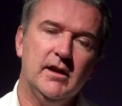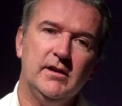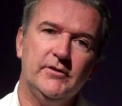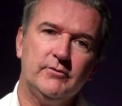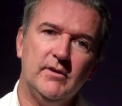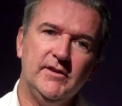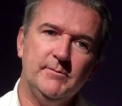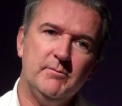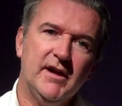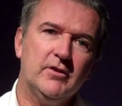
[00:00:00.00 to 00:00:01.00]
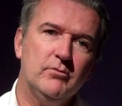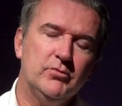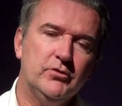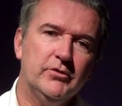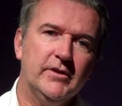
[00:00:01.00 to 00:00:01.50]
and it's great to be back
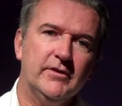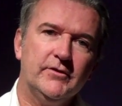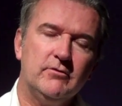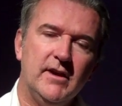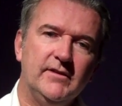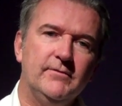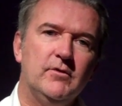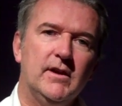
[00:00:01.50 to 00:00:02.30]
on board as creative